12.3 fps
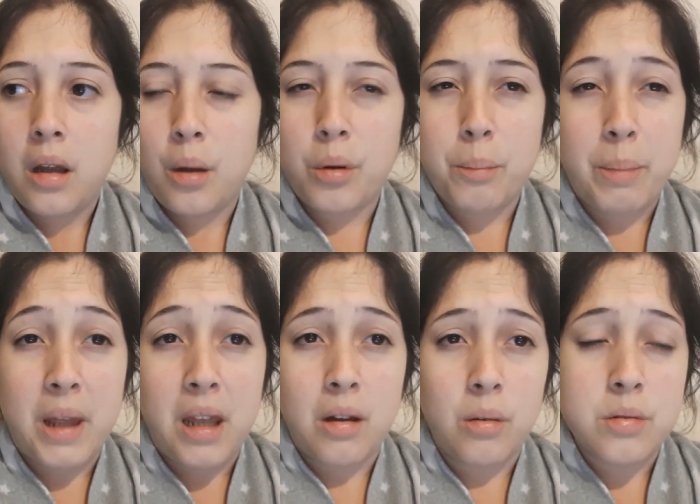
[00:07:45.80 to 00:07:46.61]
I want to
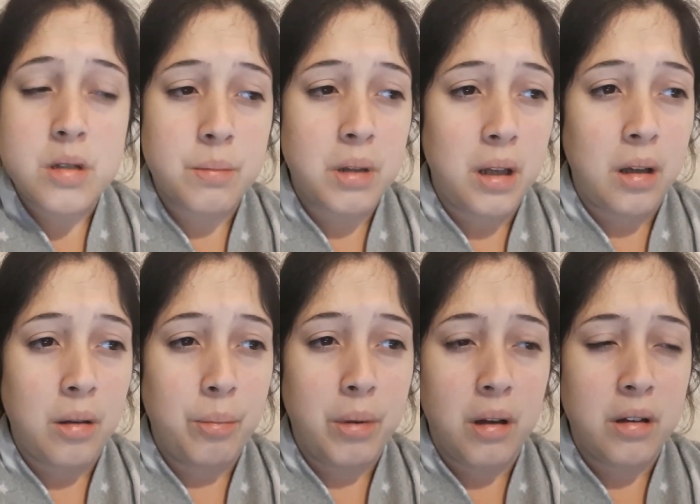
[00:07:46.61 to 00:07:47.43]
bake or something,
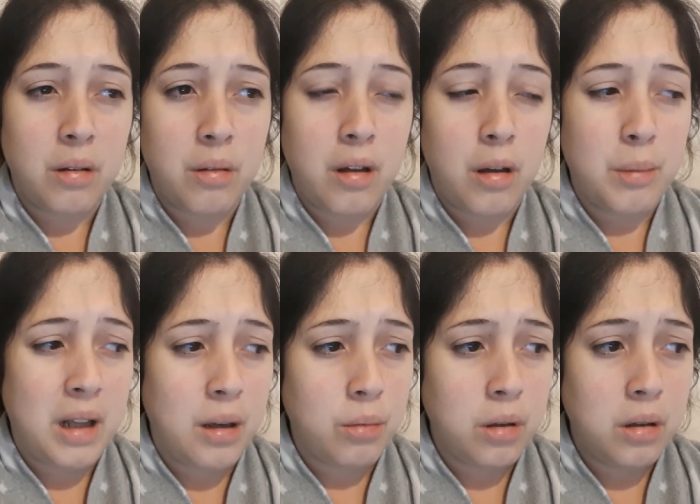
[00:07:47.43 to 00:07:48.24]
but I don't think I'm
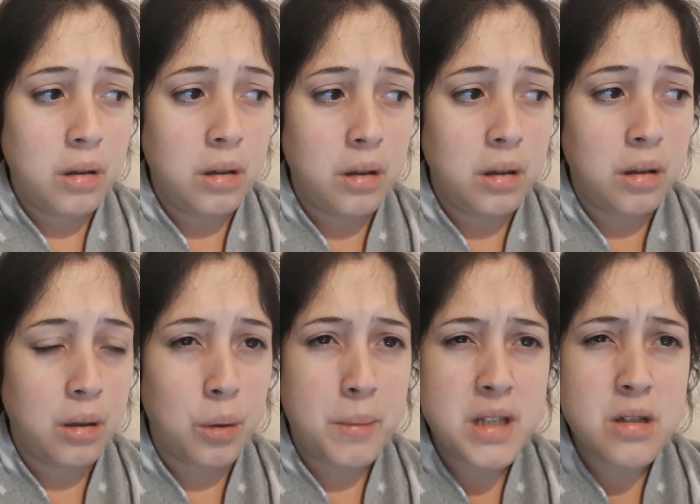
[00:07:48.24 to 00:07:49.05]
allowed. I
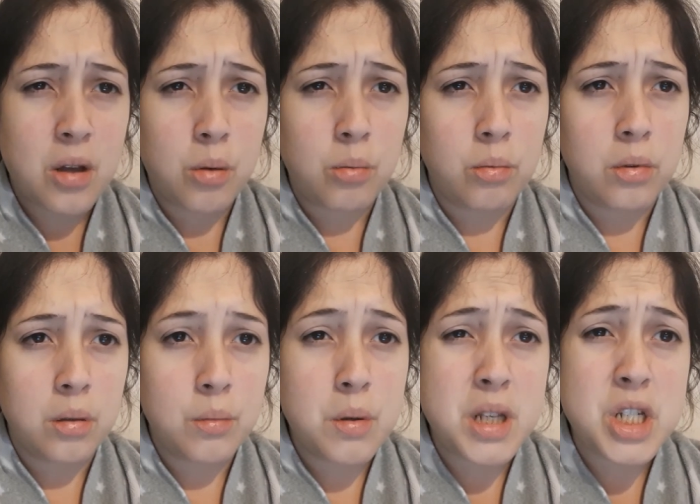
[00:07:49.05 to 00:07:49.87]
want to make scones.
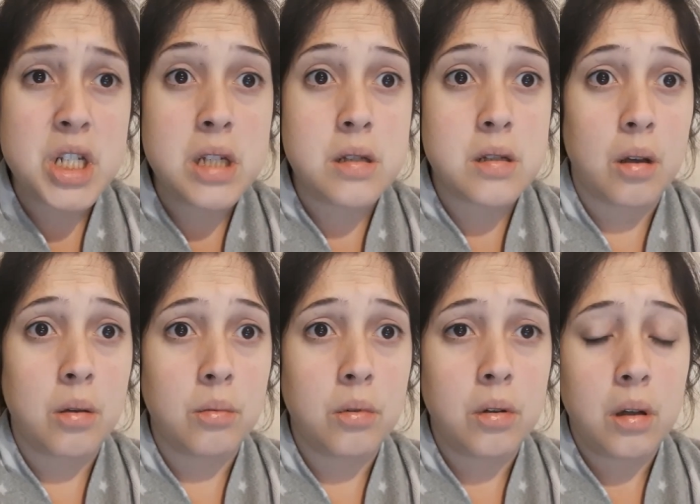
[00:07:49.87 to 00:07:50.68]
I want to make cheese scones.
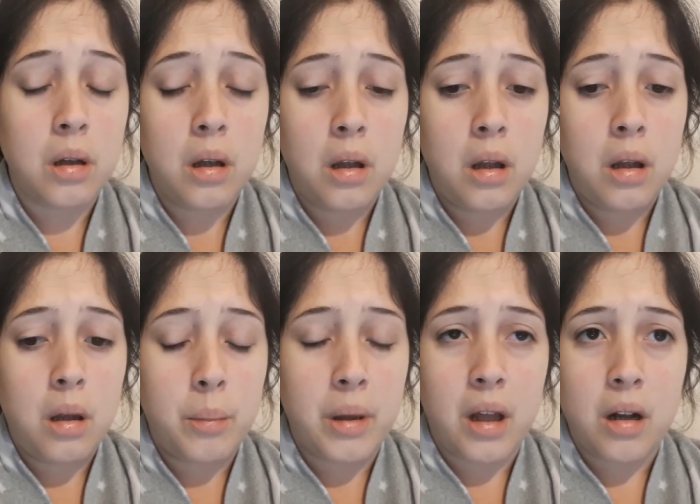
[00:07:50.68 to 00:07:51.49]

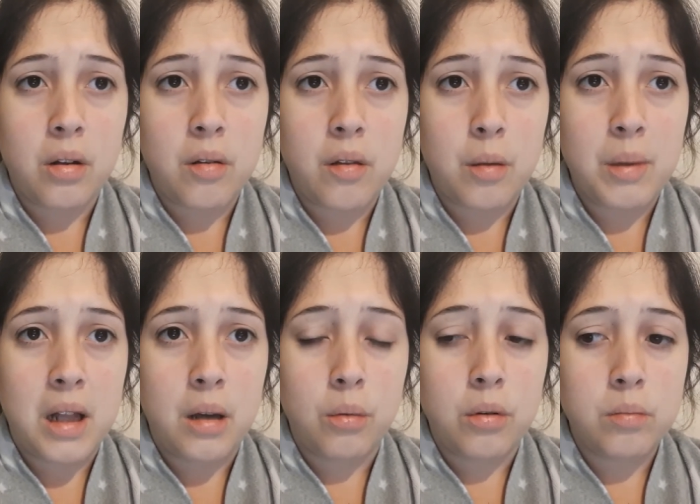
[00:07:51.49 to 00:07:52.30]
Again, I don't think I'm
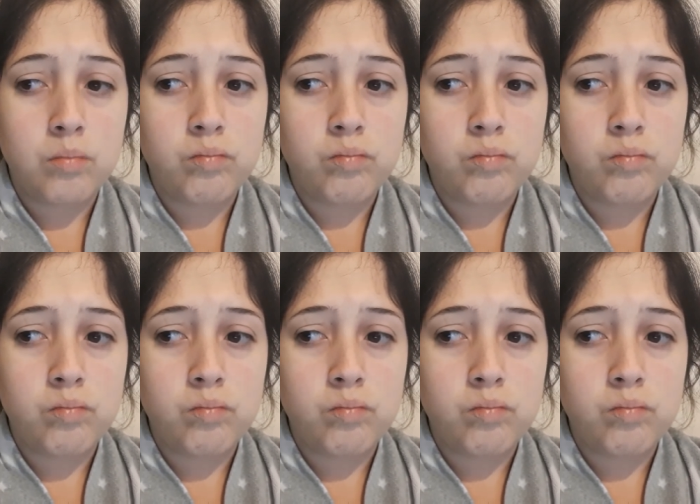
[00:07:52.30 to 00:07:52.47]
allowed.